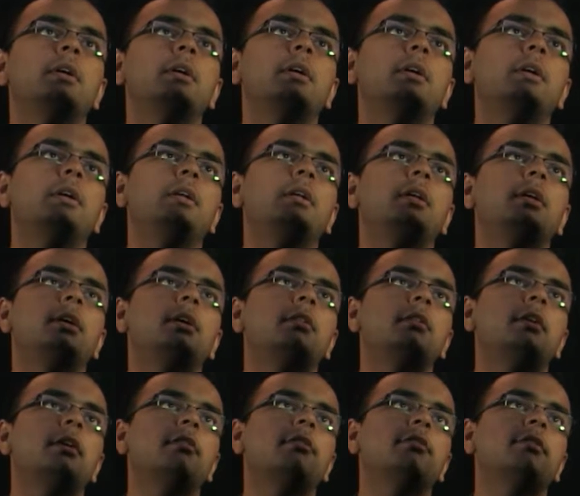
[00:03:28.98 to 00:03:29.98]
and
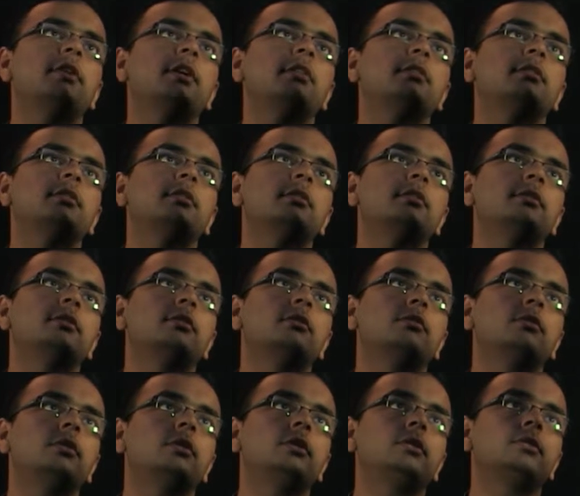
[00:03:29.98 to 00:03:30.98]
here fx is
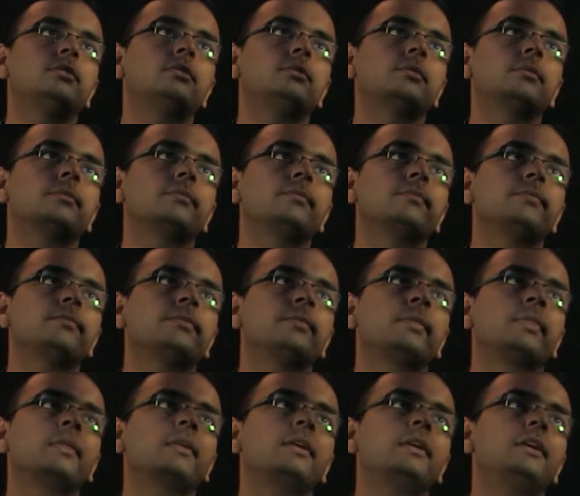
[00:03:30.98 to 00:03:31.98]
equal to
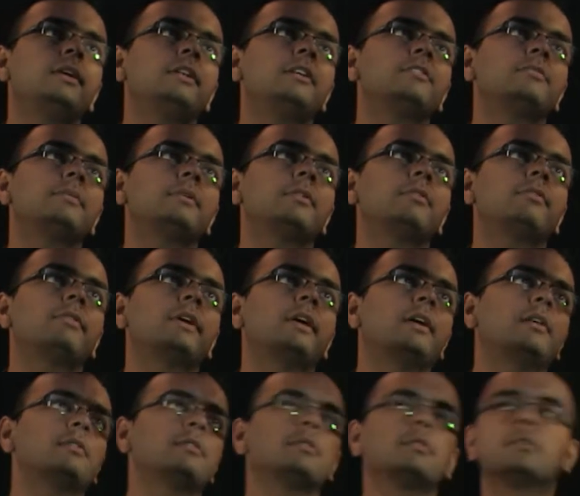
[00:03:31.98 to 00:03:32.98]
e raised power of
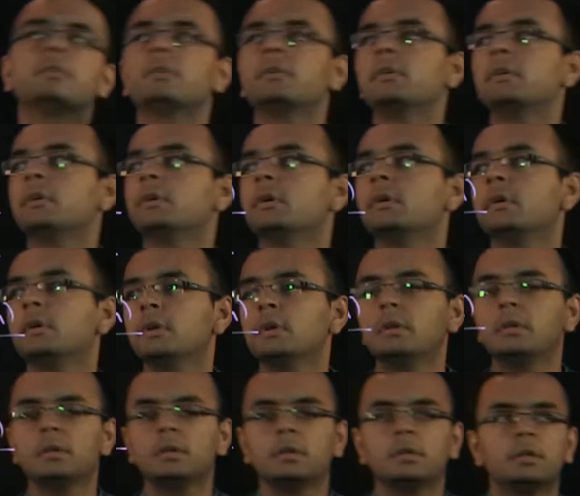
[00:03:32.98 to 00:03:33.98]
x.
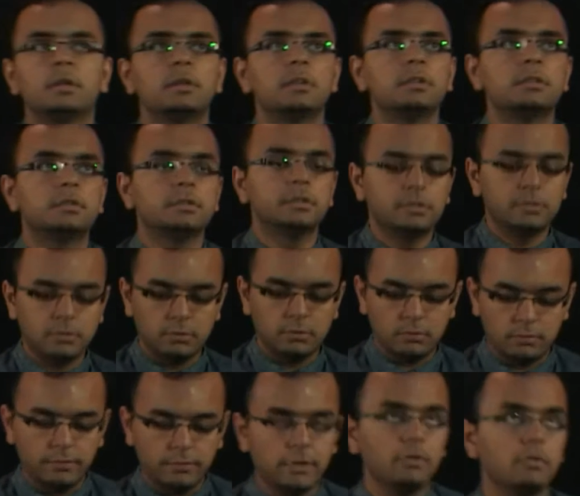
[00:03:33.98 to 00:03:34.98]

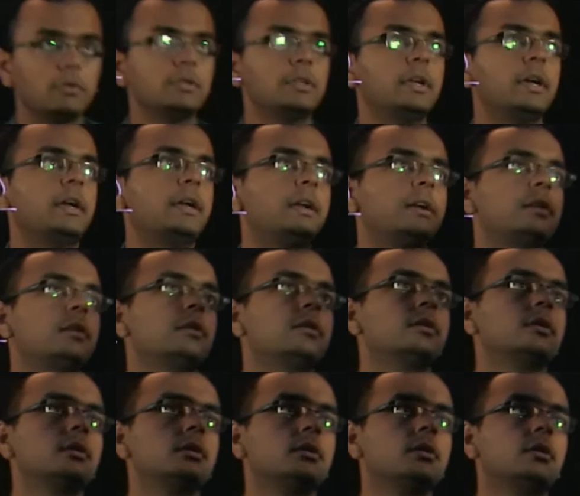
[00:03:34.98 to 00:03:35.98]
So we know that
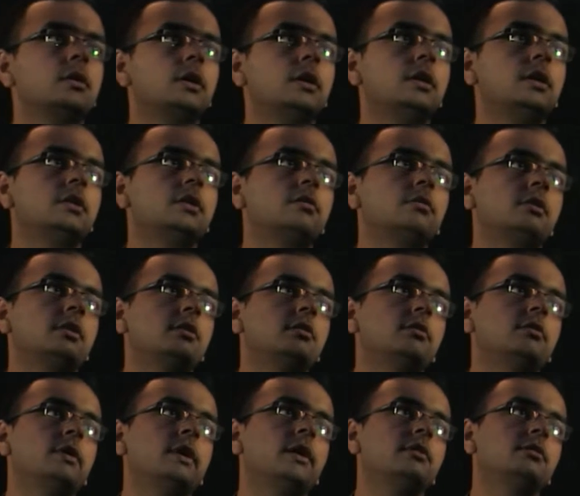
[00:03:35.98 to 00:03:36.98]
in other words
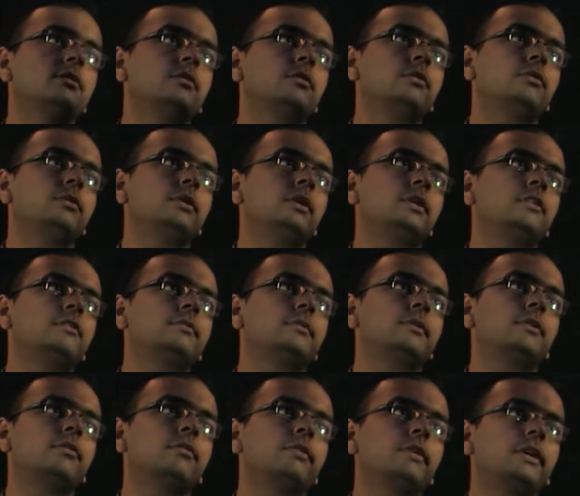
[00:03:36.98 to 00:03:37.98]
y is equal to e raised
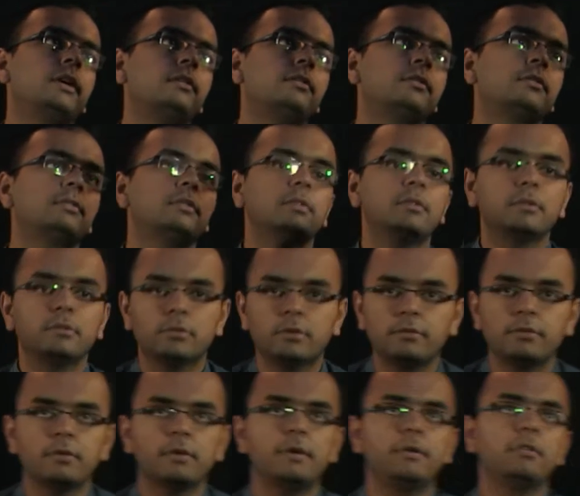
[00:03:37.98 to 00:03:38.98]
power of x. So
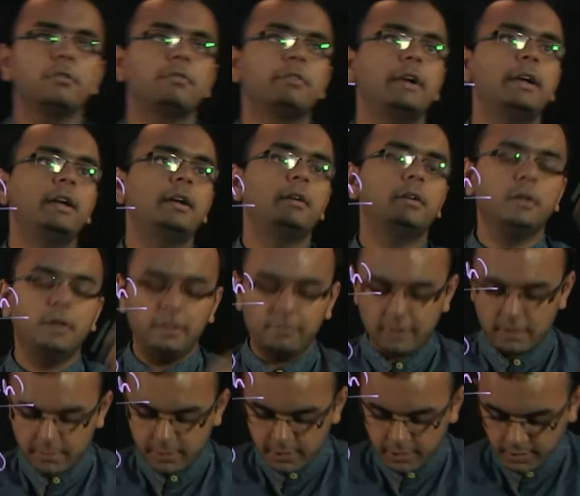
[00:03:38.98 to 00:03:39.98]
if you want to find dy
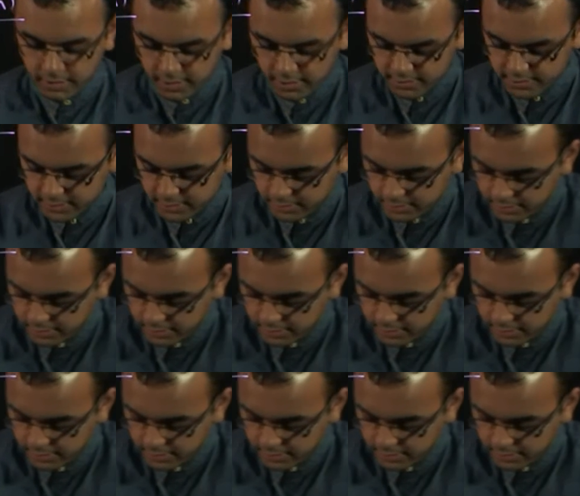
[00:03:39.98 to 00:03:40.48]
by dx,